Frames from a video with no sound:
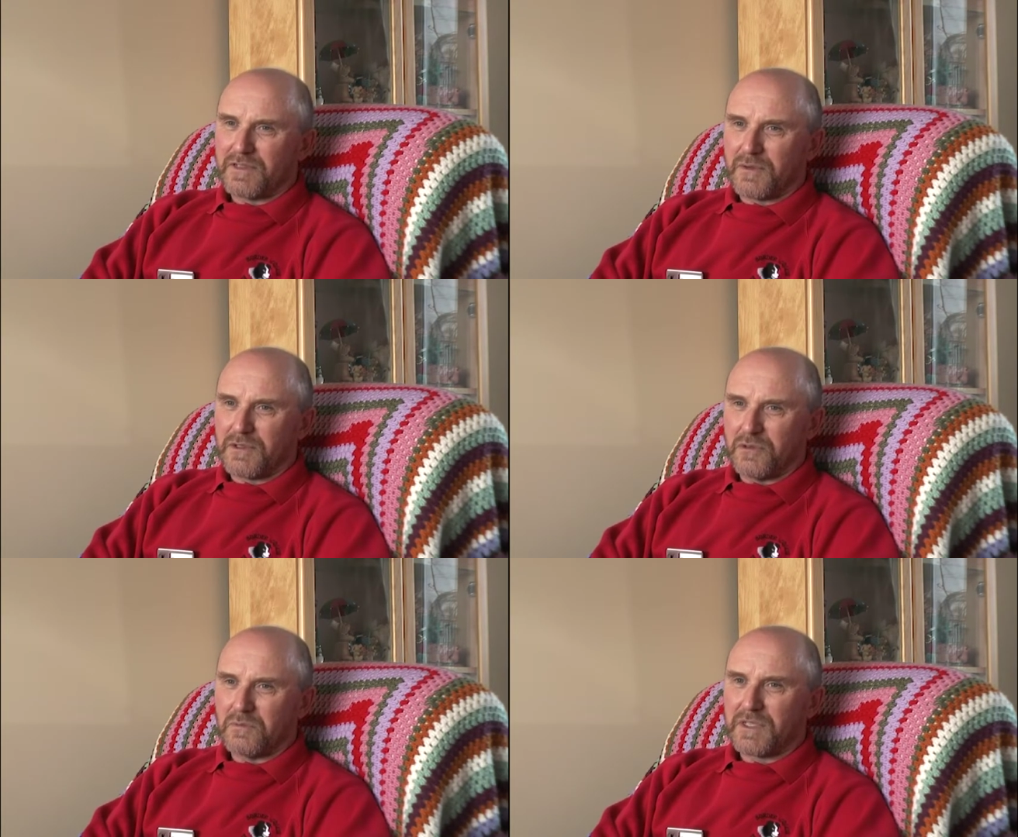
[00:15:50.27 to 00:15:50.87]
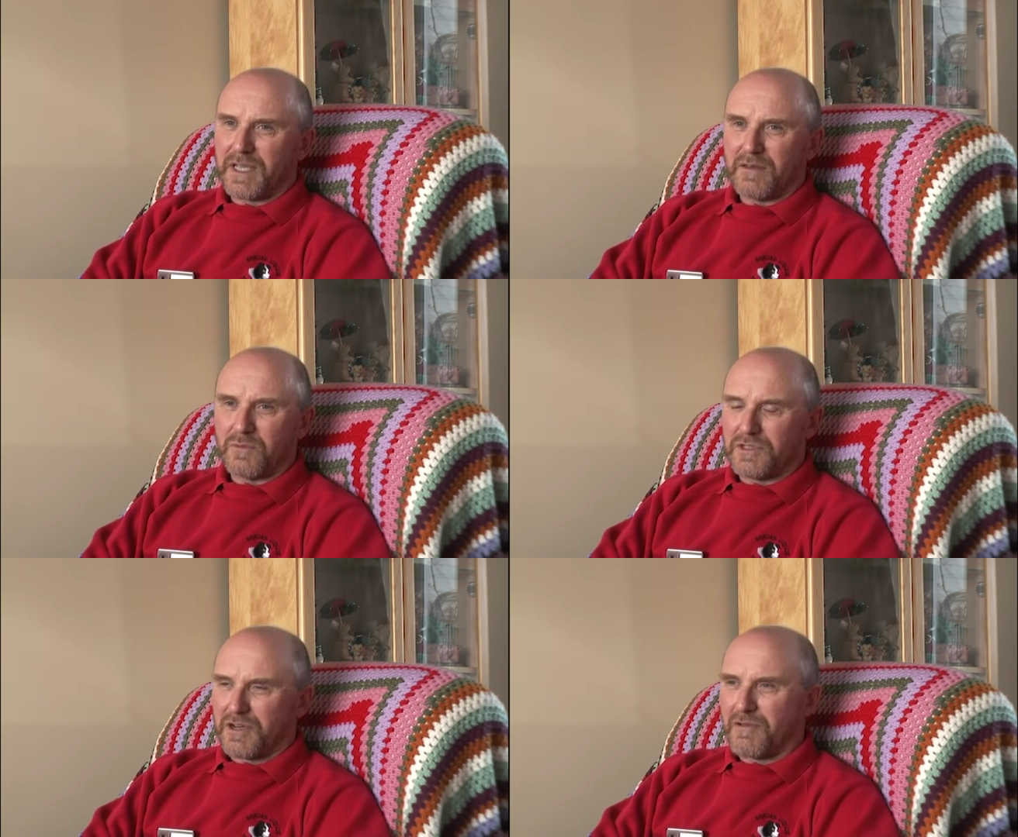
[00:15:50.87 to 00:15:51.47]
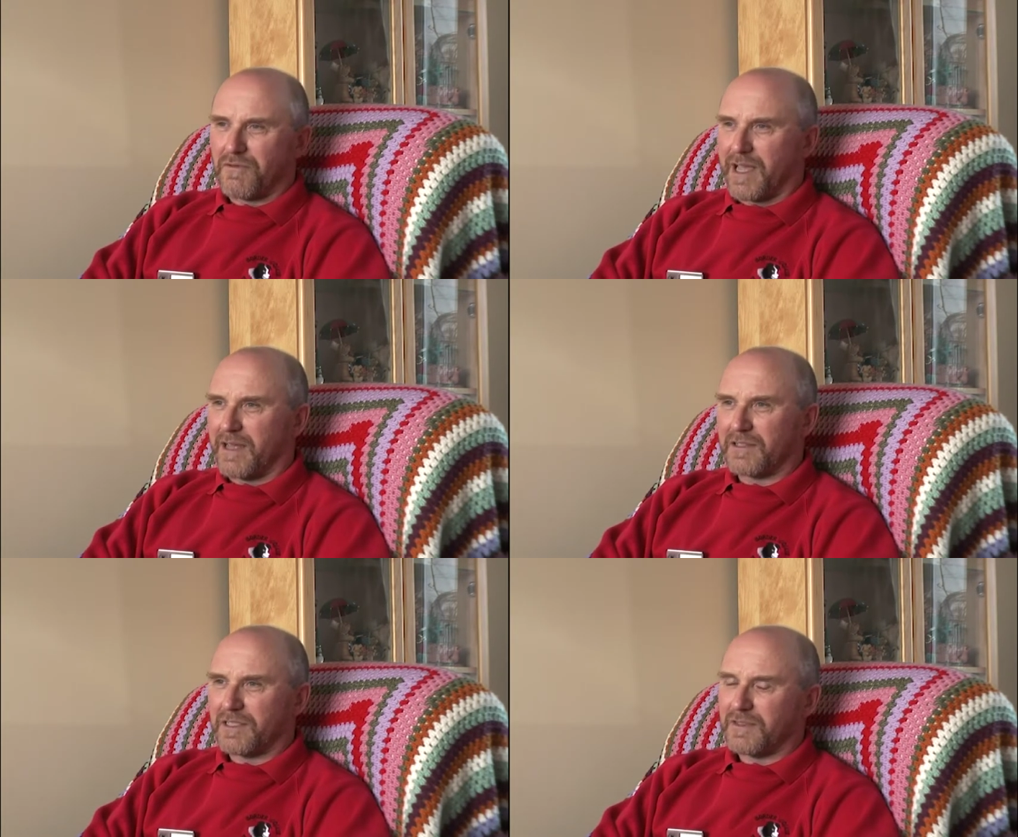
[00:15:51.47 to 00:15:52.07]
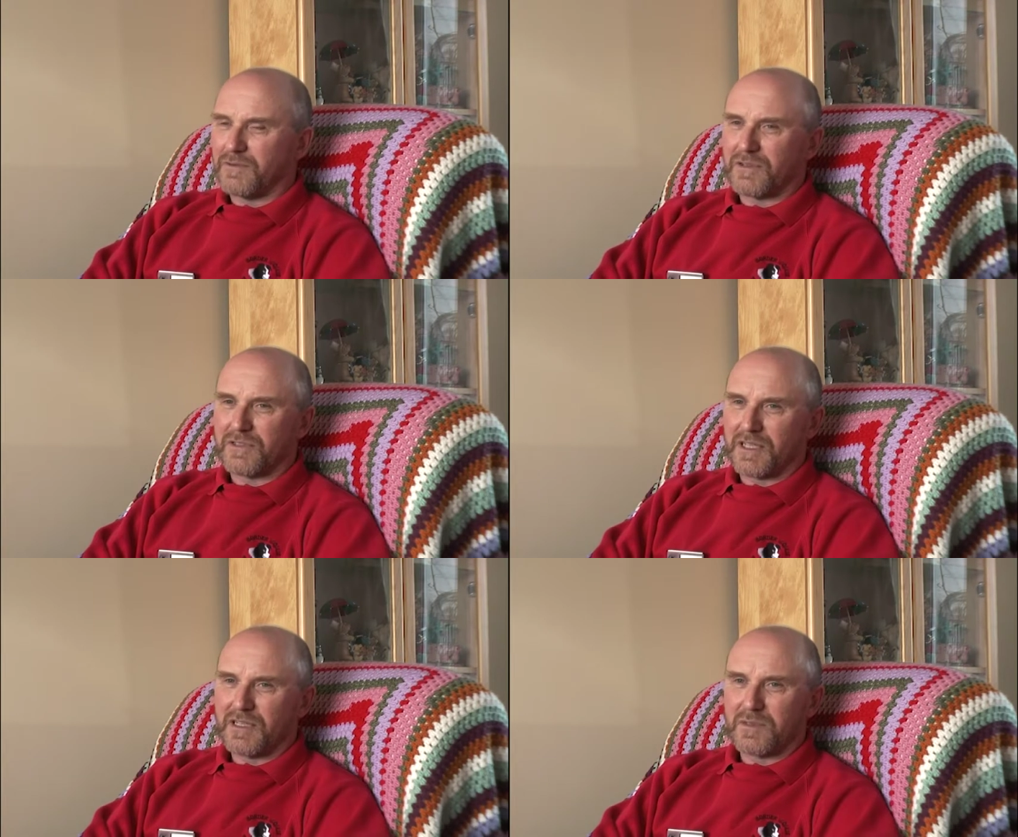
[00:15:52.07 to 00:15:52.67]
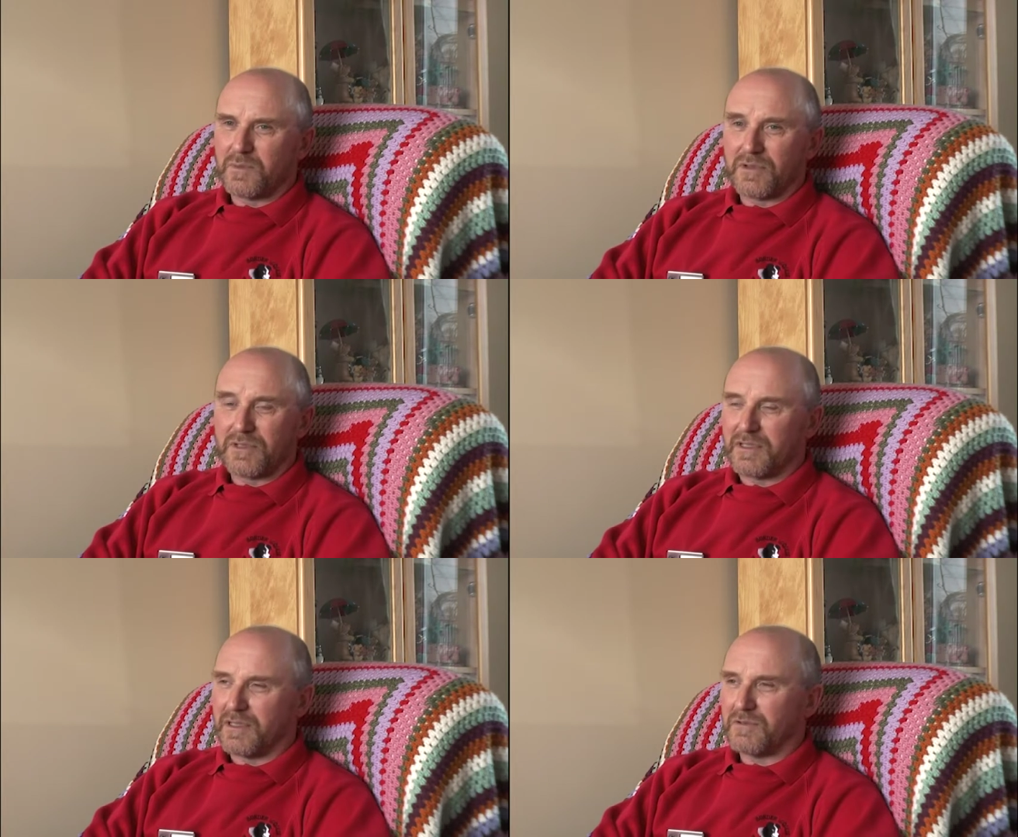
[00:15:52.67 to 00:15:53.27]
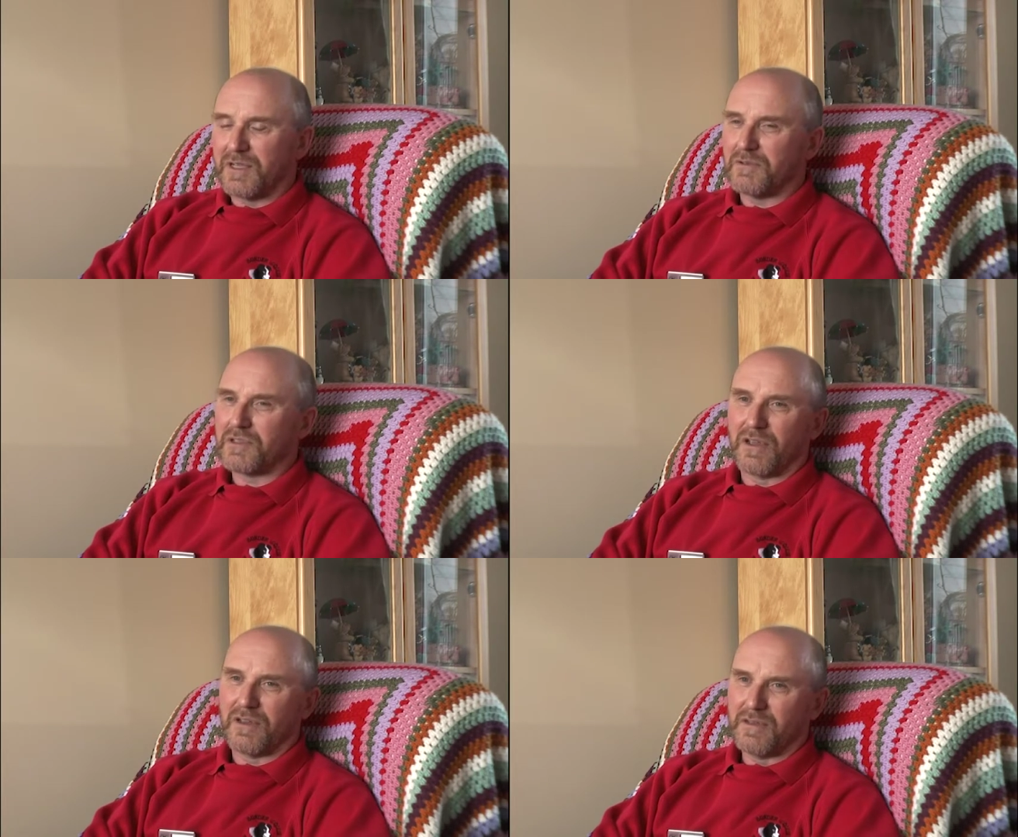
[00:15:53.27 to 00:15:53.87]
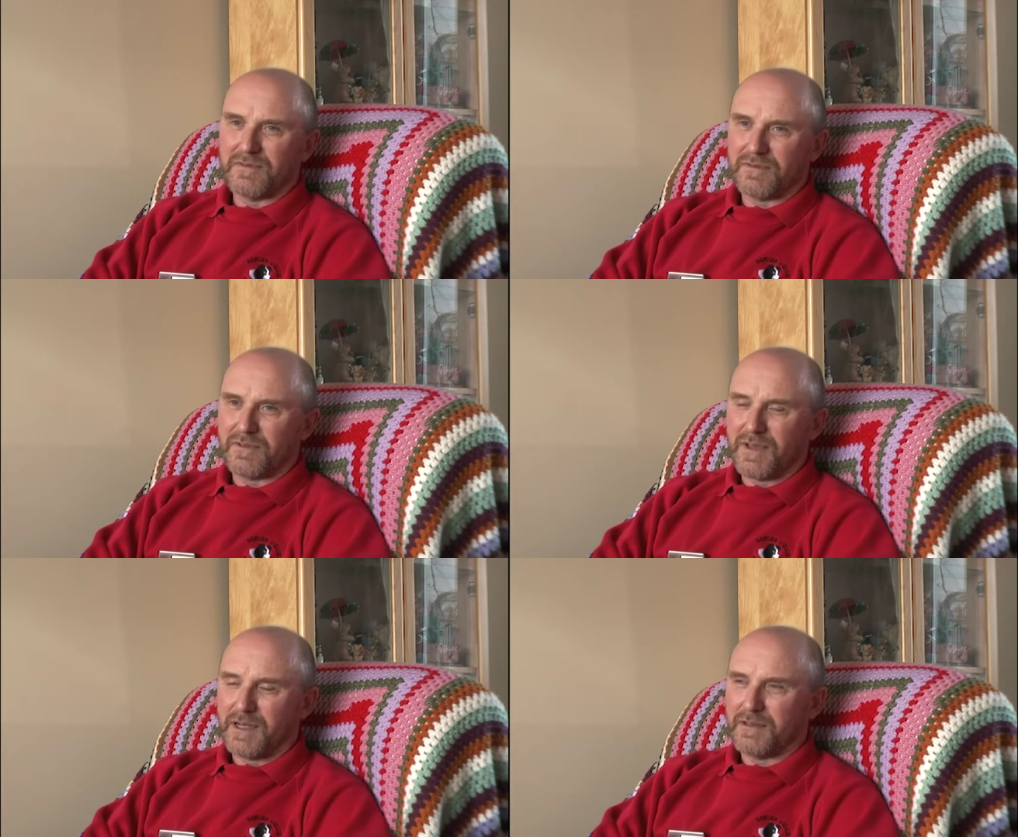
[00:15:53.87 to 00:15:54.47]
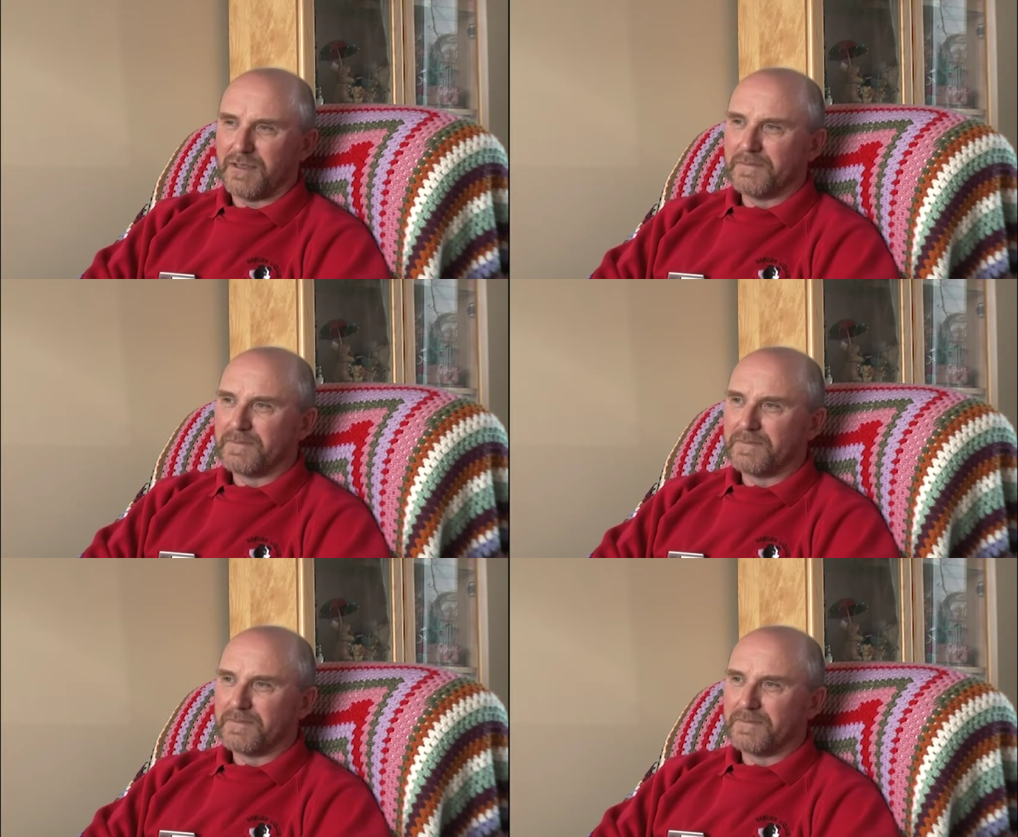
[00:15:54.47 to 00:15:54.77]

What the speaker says: so I jumped in and we drove round to see if we could see this person, and there was no sign of anything.